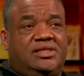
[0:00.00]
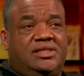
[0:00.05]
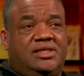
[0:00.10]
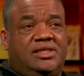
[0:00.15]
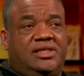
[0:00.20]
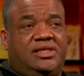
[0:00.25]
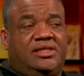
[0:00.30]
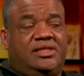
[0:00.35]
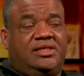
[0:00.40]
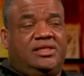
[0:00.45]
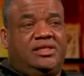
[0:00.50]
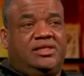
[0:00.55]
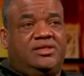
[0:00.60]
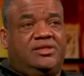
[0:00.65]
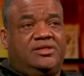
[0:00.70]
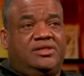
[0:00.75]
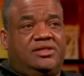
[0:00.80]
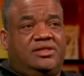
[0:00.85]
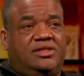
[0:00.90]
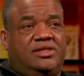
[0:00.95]
think
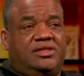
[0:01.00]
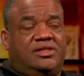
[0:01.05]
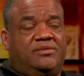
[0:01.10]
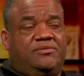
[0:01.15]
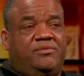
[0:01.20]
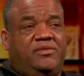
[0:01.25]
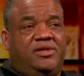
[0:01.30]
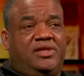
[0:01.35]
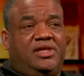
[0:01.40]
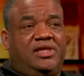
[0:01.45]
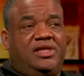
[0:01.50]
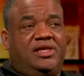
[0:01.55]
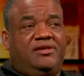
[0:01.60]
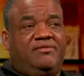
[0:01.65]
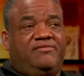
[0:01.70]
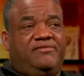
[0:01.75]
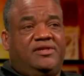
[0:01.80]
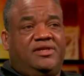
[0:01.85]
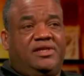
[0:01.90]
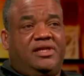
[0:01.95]
there's this
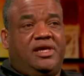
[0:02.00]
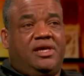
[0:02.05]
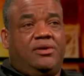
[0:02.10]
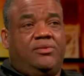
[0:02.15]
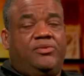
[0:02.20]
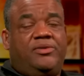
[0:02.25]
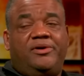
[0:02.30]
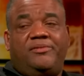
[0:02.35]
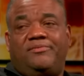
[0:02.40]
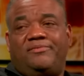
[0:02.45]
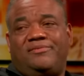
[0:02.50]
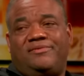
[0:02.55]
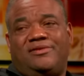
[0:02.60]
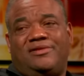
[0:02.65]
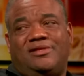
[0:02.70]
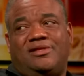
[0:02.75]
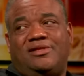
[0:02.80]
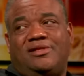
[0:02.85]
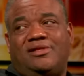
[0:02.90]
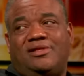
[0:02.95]
belief that, like, well,
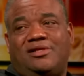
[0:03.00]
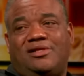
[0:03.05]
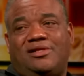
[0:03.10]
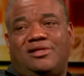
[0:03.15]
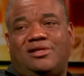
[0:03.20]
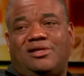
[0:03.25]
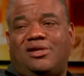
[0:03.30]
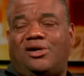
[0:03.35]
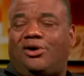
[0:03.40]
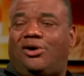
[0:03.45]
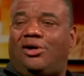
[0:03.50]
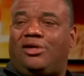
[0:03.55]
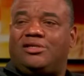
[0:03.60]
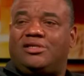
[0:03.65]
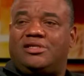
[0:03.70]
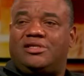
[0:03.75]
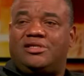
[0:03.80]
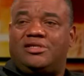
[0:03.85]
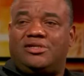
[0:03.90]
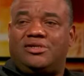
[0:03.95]
the
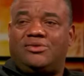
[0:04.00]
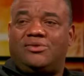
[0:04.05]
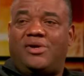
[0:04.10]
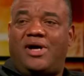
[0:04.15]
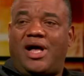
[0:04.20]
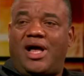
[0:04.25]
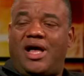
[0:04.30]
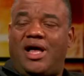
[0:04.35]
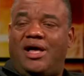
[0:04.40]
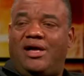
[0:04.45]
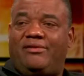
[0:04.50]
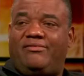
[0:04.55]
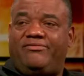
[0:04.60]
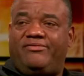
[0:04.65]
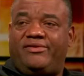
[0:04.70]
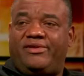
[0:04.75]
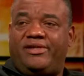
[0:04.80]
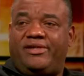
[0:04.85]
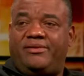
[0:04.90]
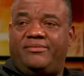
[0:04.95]
cost is too high
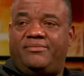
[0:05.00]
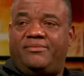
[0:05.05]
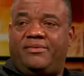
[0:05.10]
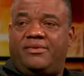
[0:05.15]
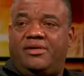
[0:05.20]
for him.